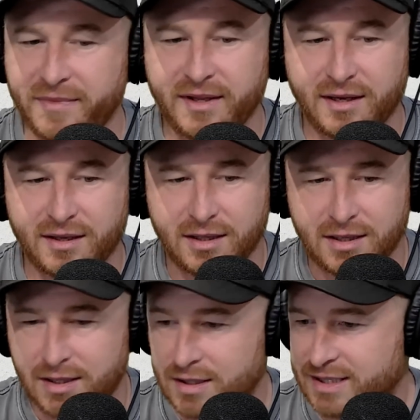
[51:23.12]
Yeah.
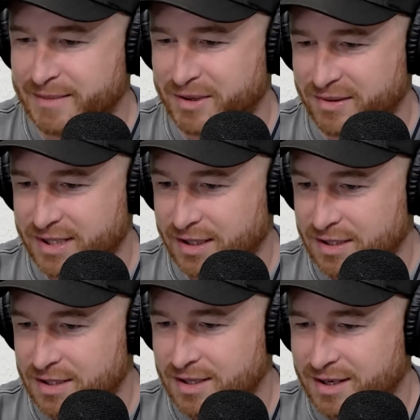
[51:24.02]
Someone will
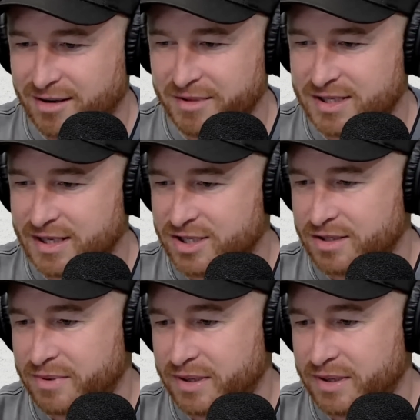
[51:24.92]
tell us in the comment section.